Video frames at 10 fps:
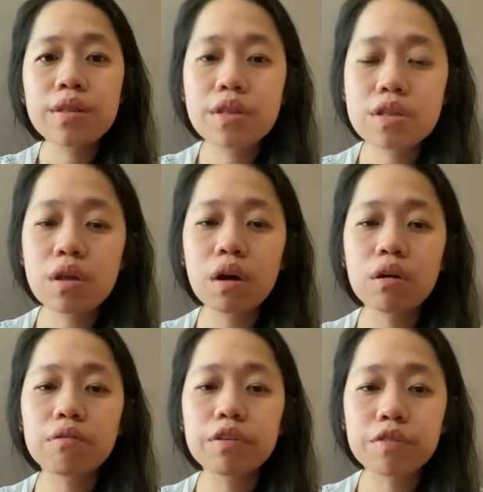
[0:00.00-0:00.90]
this
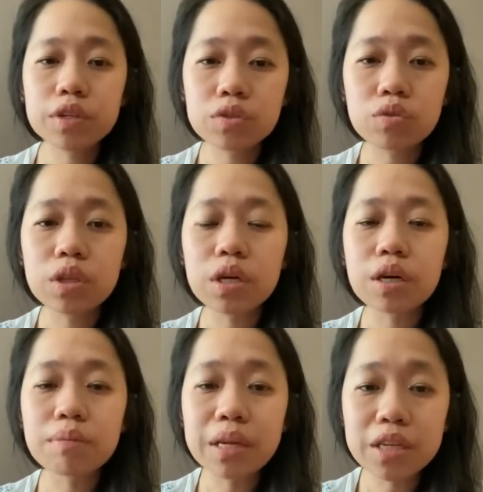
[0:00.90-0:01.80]
refers to the
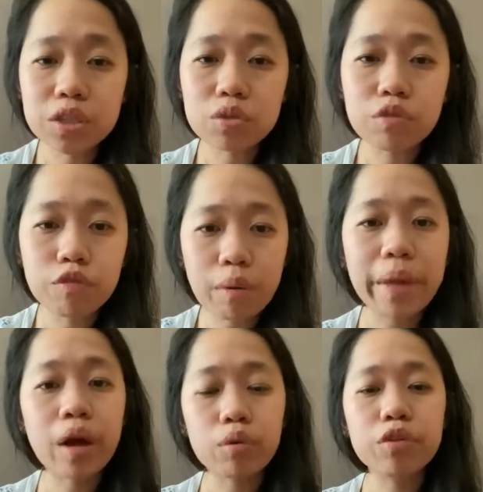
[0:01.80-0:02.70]
ability to form
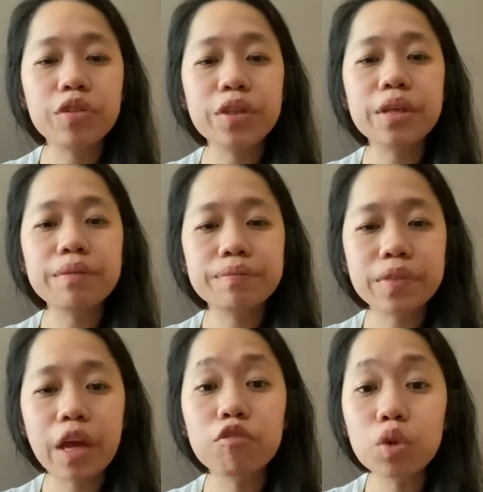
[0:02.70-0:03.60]
healthy
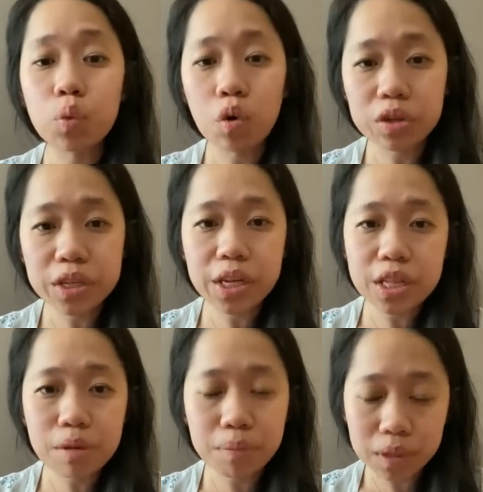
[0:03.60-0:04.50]
and rewarding
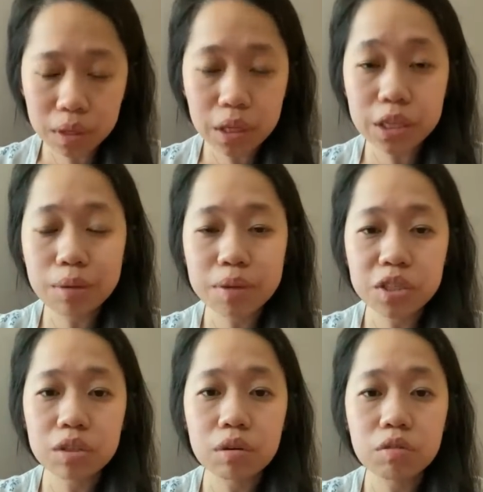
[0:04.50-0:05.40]

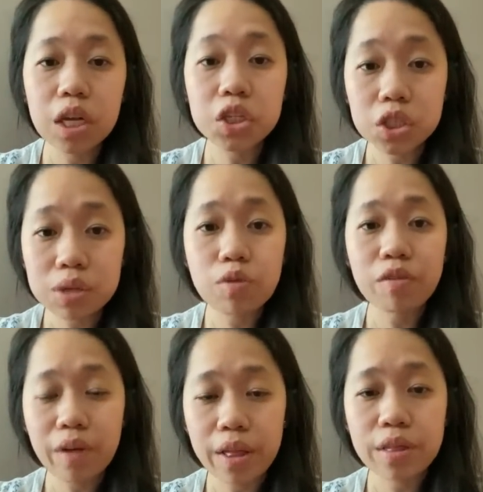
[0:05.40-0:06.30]
interpersonal relationships
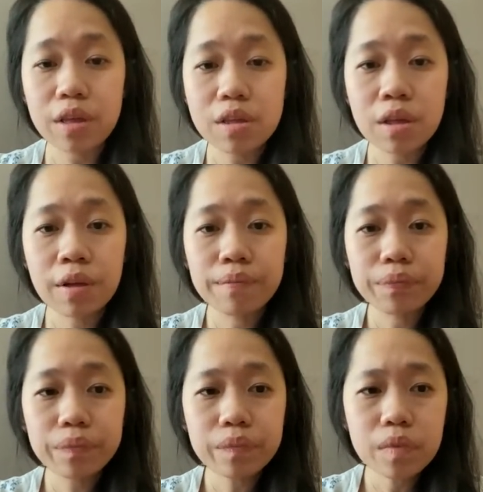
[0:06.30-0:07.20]
with others.
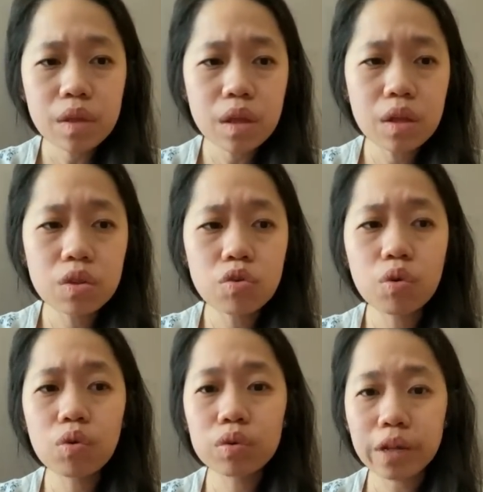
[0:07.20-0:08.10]

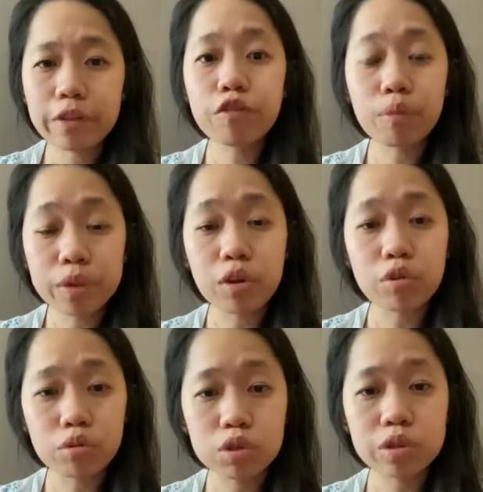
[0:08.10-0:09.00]
So like forming your
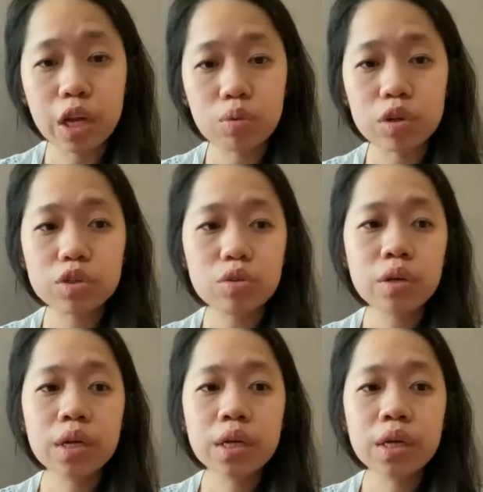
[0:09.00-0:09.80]
social network. So